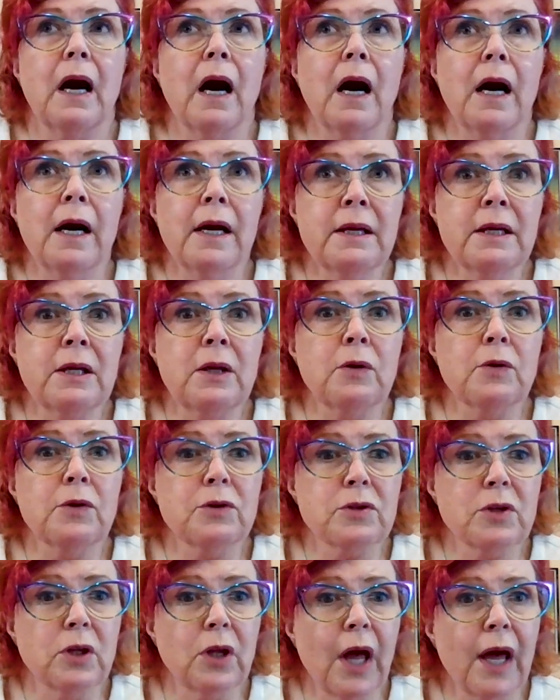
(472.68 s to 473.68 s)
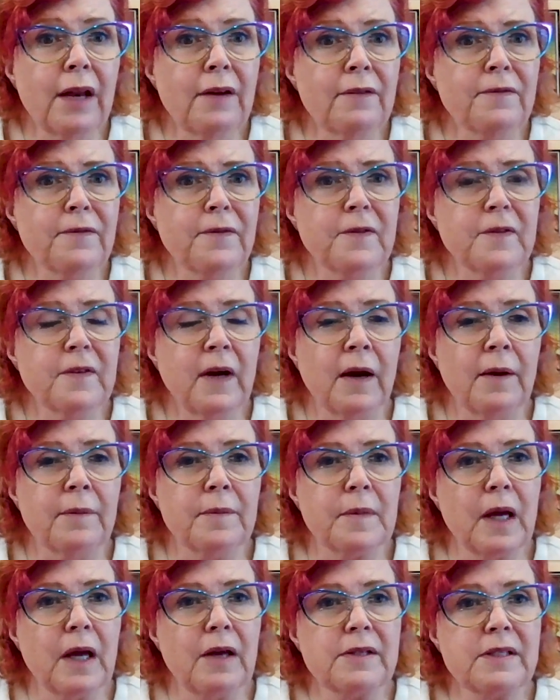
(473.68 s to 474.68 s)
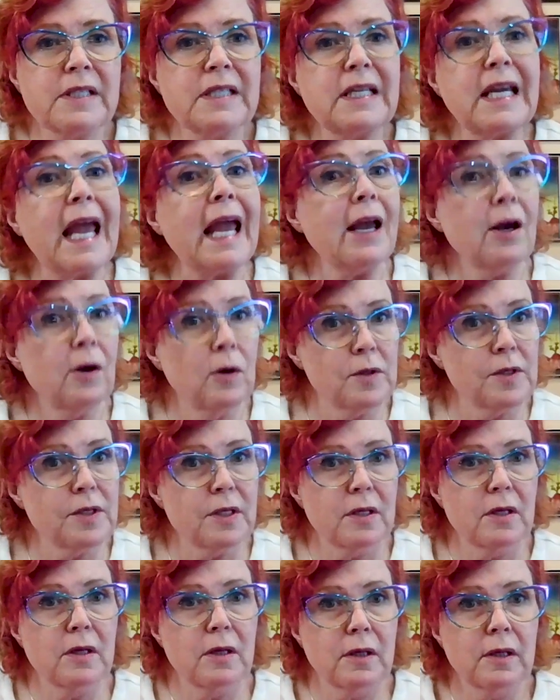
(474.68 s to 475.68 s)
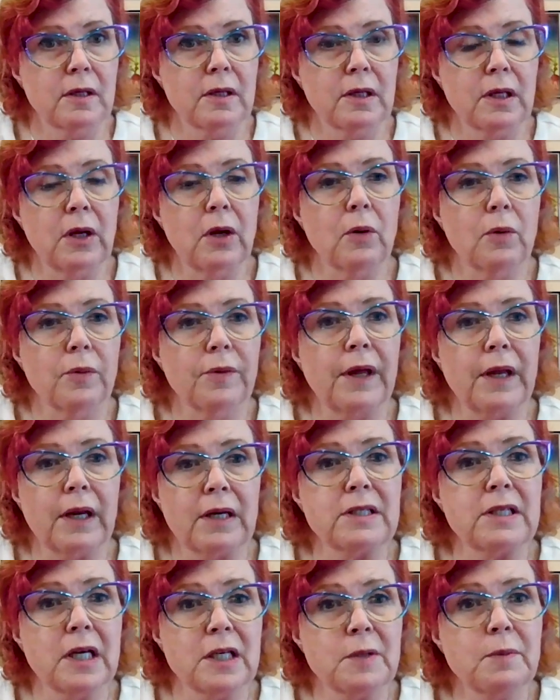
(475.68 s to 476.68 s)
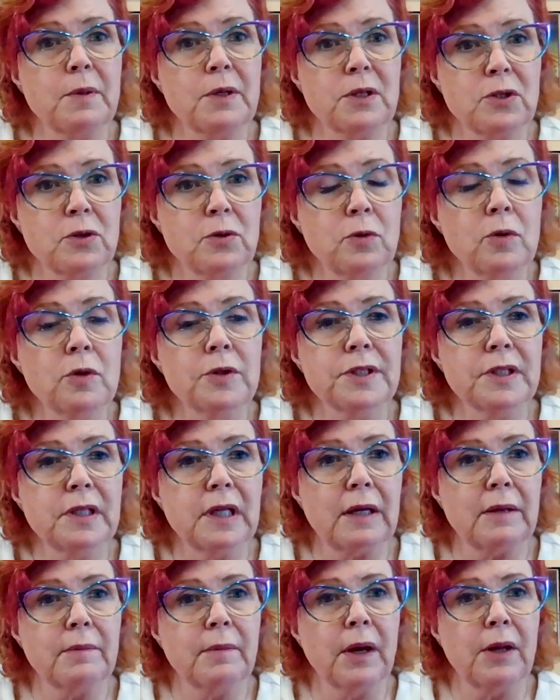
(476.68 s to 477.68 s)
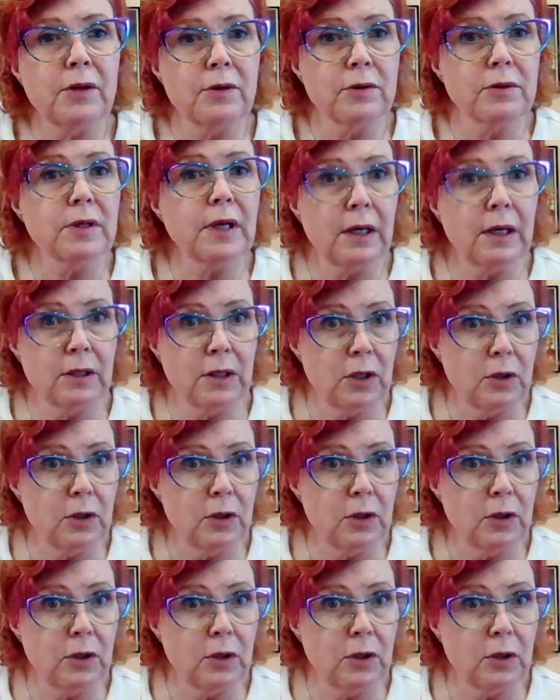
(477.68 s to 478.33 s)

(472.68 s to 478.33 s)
There's a lot of scales, you know, the assessment tools that mothers can